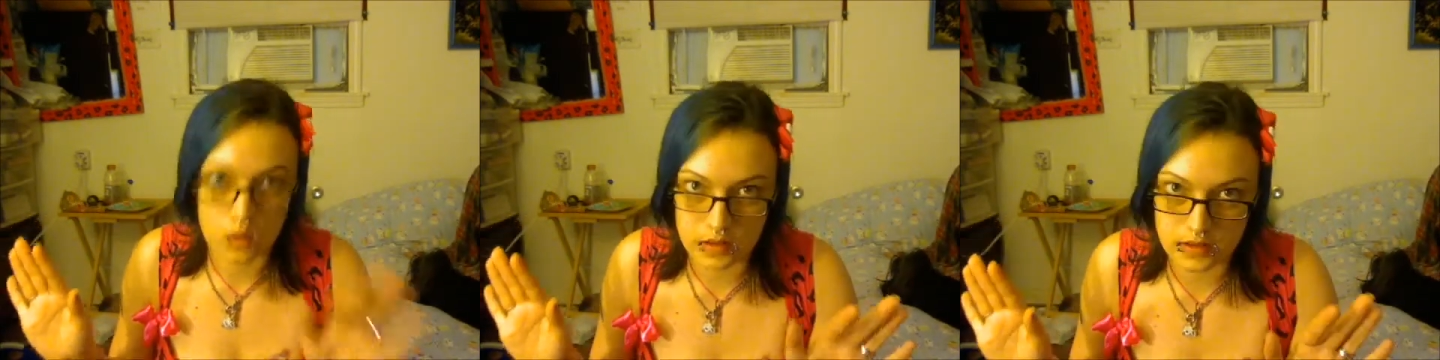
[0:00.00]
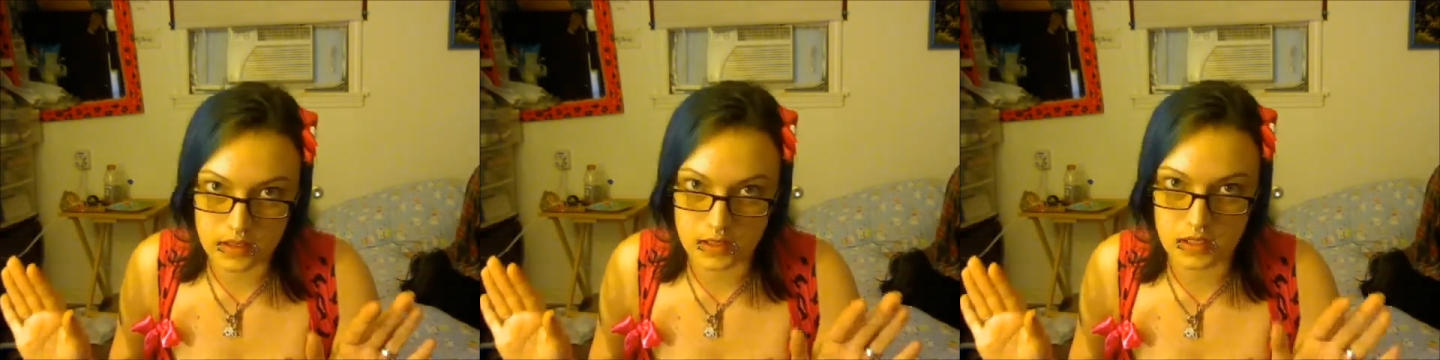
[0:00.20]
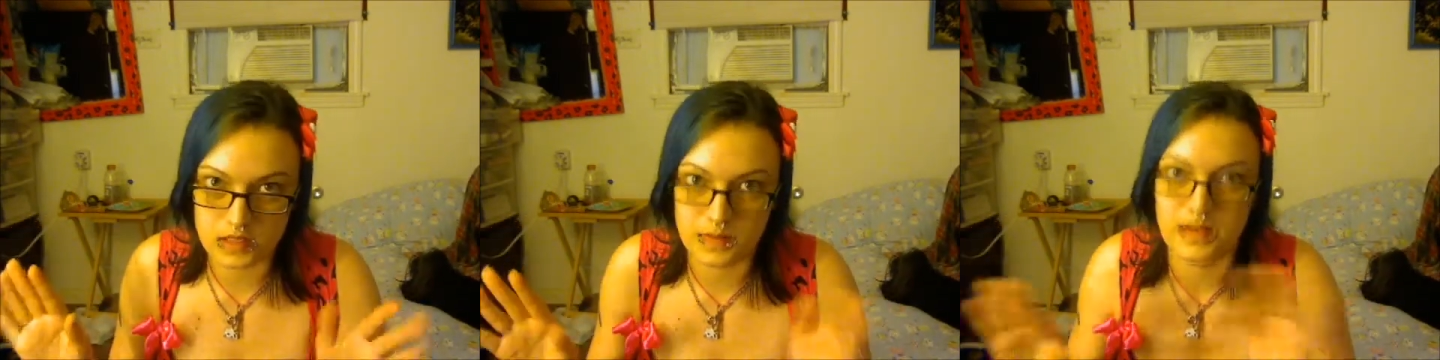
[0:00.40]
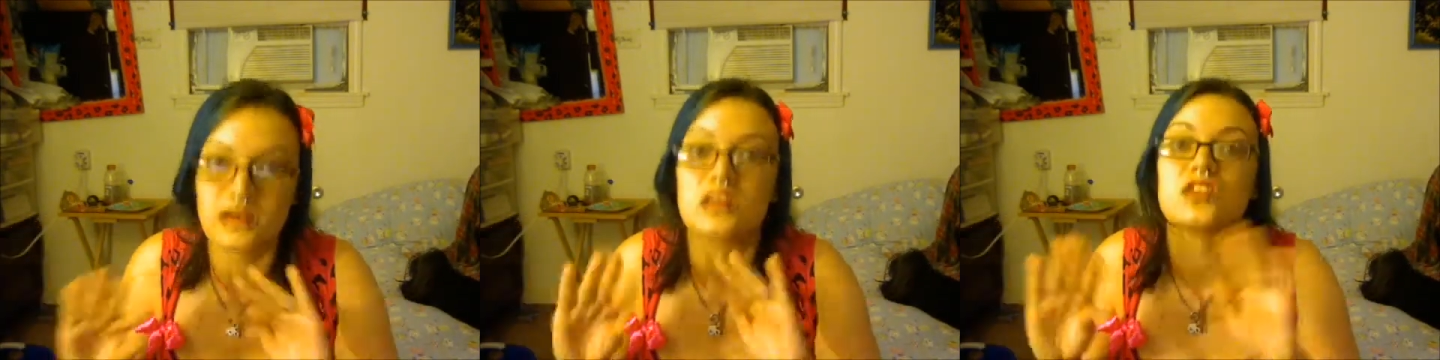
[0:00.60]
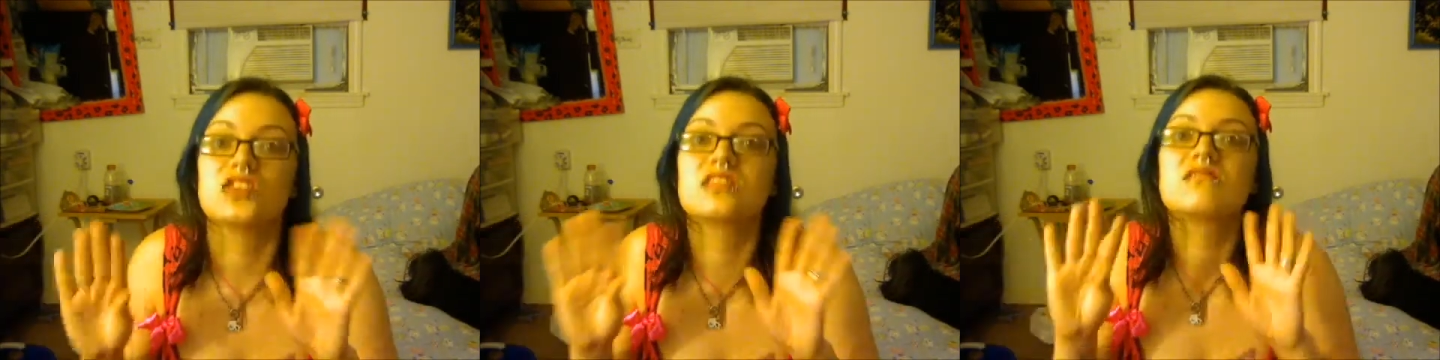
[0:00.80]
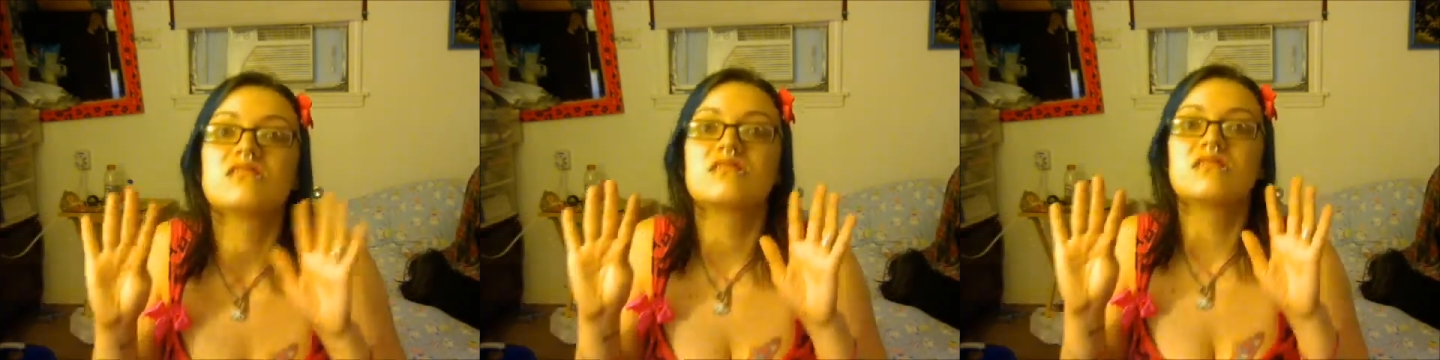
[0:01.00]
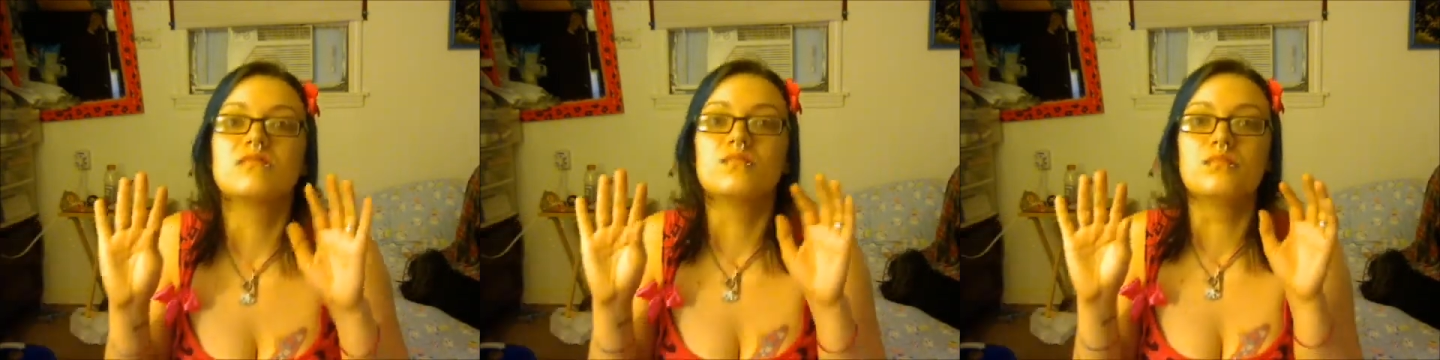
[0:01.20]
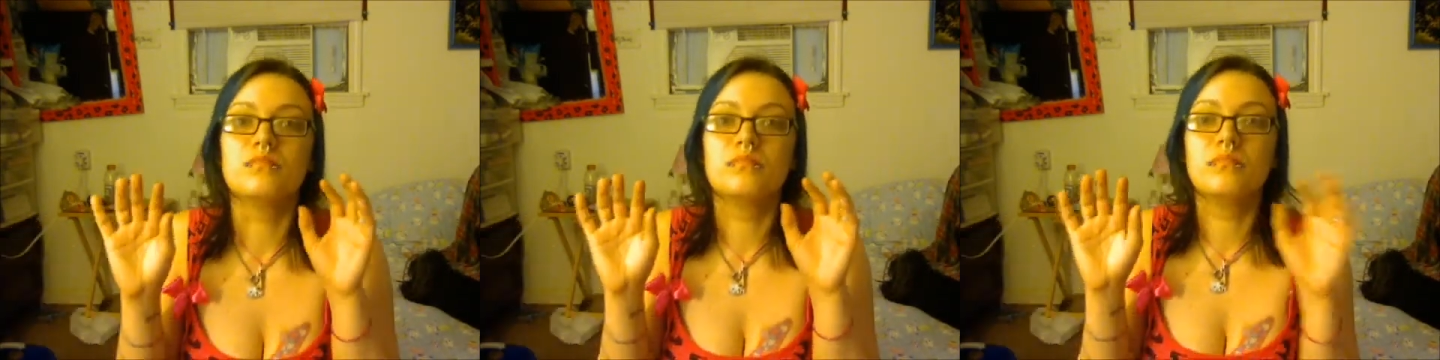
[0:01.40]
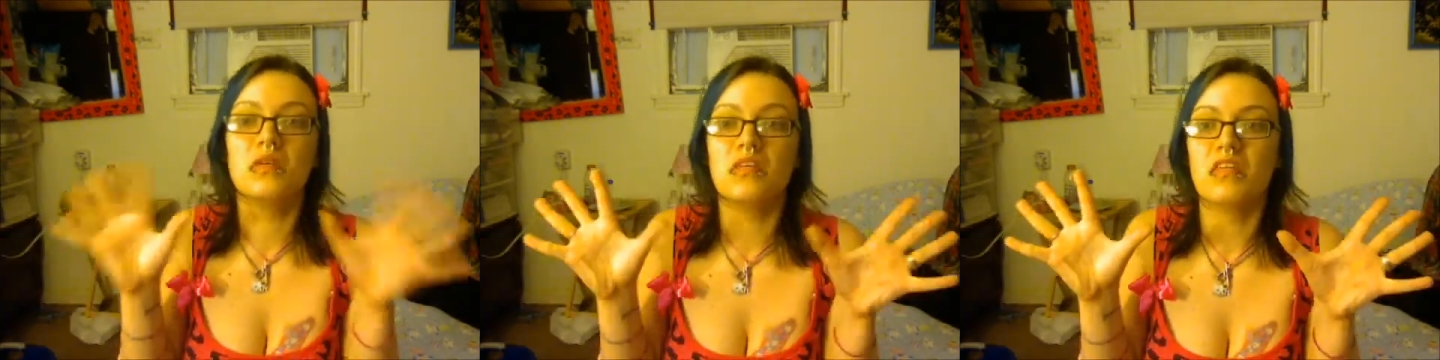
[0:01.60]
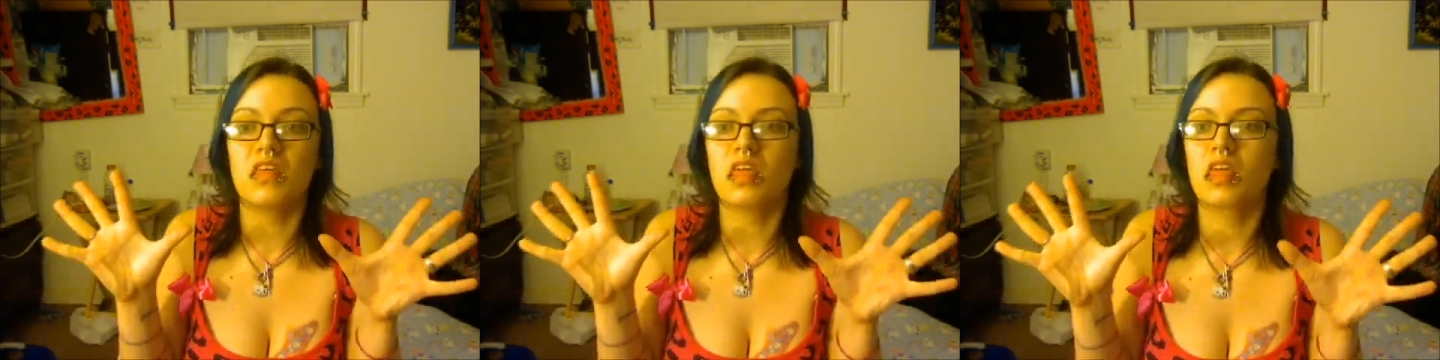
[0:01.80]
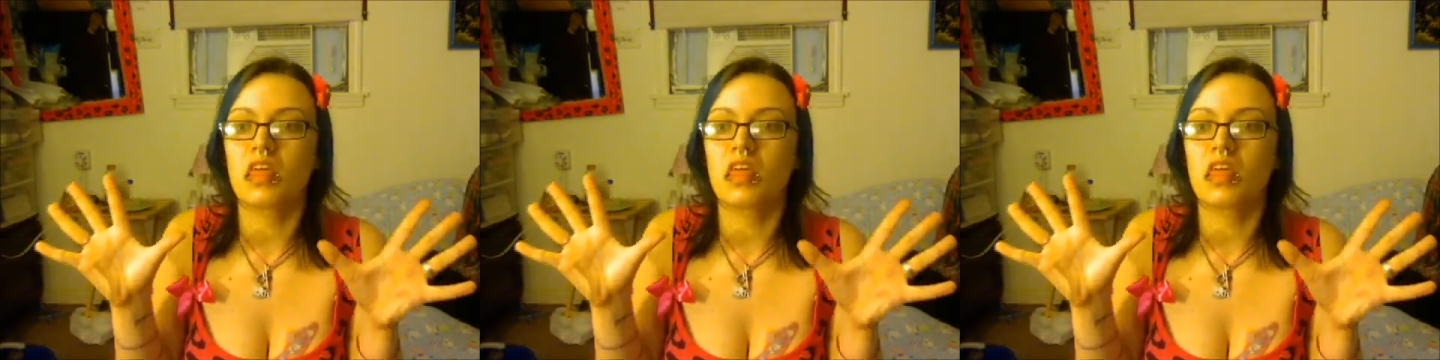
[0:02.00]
only thing to explain it. Just blech.